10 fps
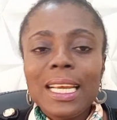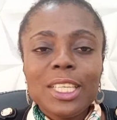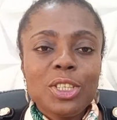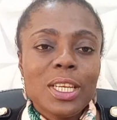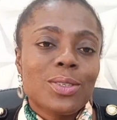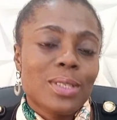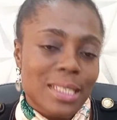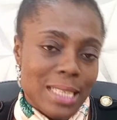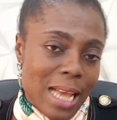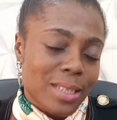You need to
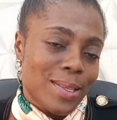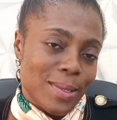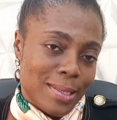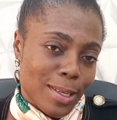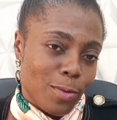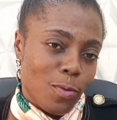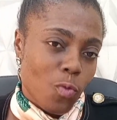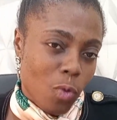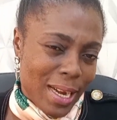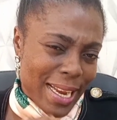ask yourself,
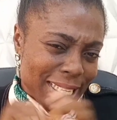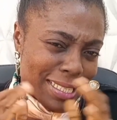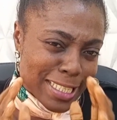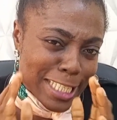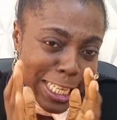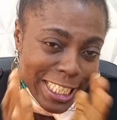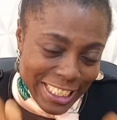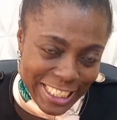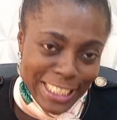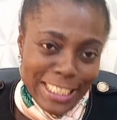what
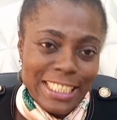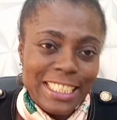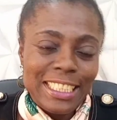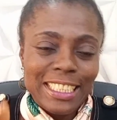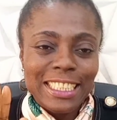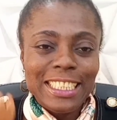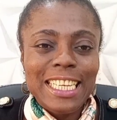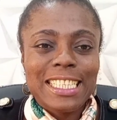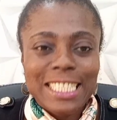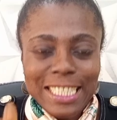exactly
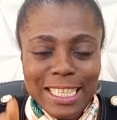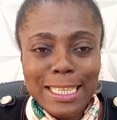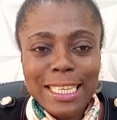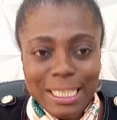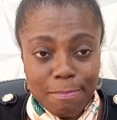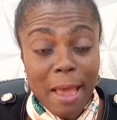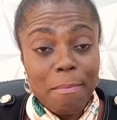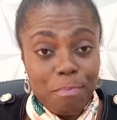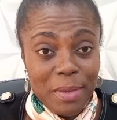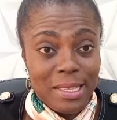is this my
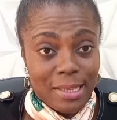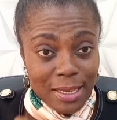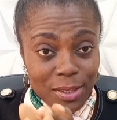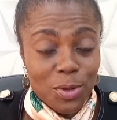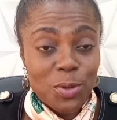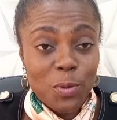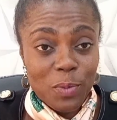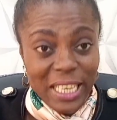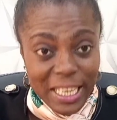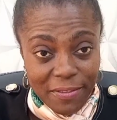business going to
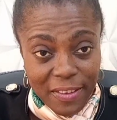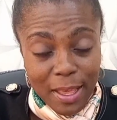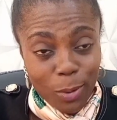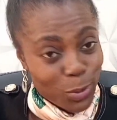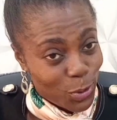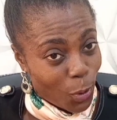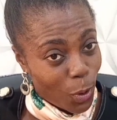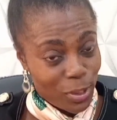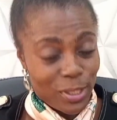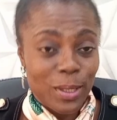be giving out to
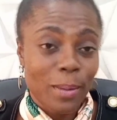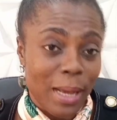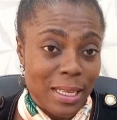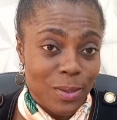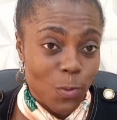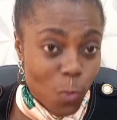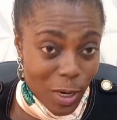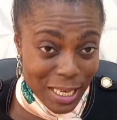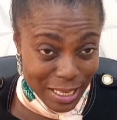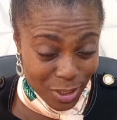customers?
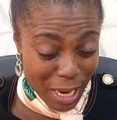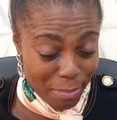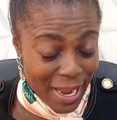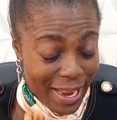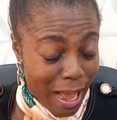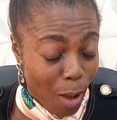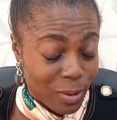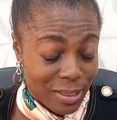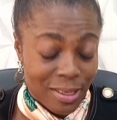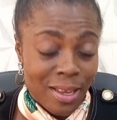What am I
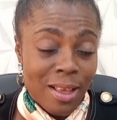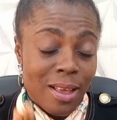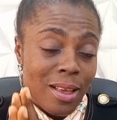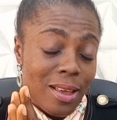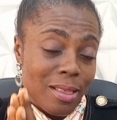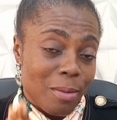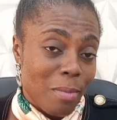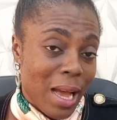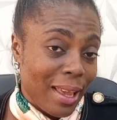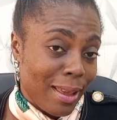out in the
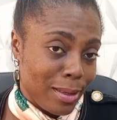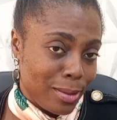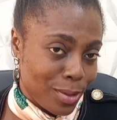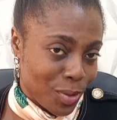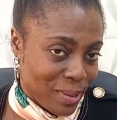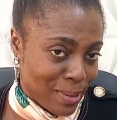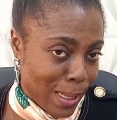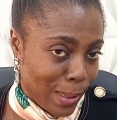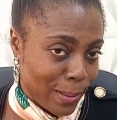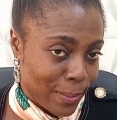market to
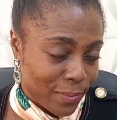sell?